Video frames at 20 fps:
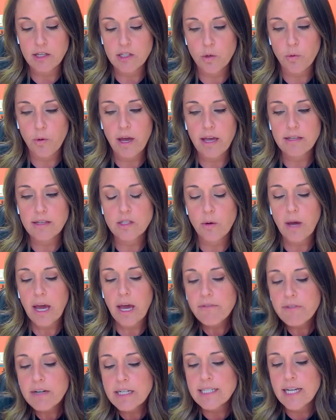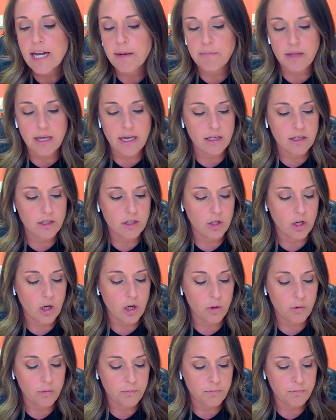So every time that, you
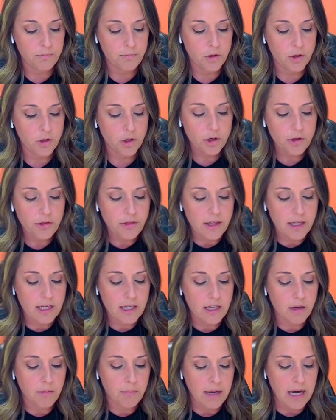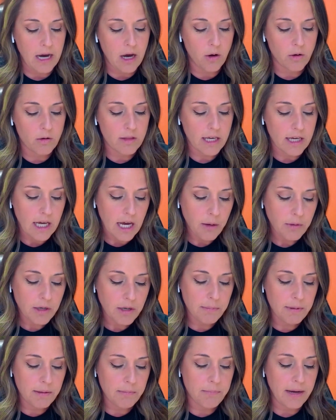know, you're thinking about like, I
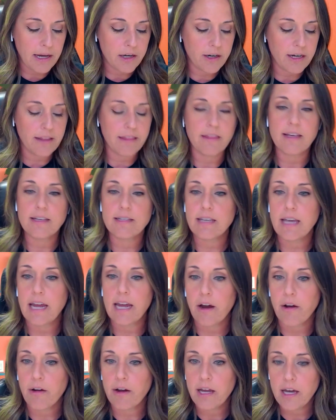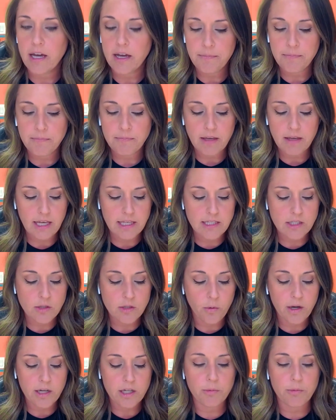want to be better at this area, it's
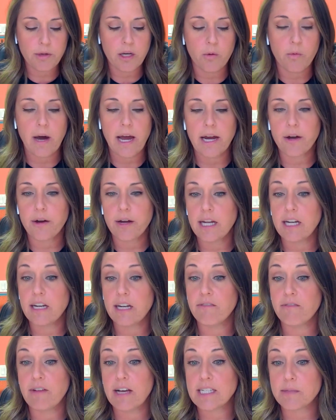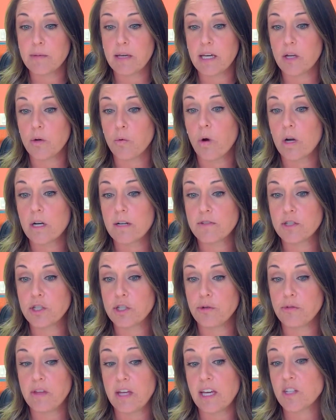going to require an investment in one of
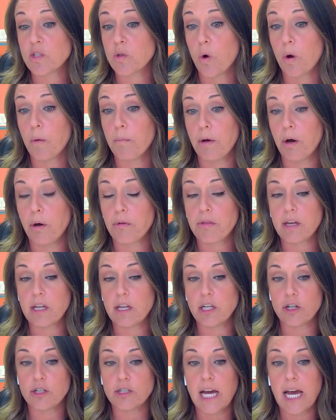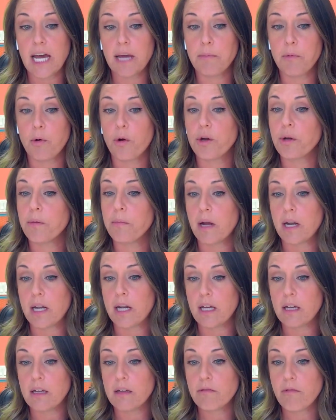two things or both, in your time or your
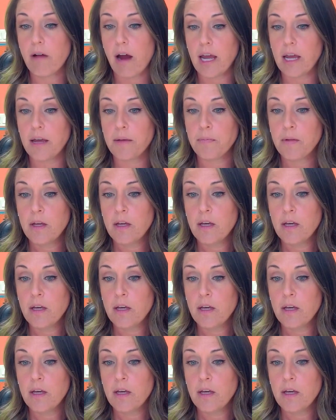money, right?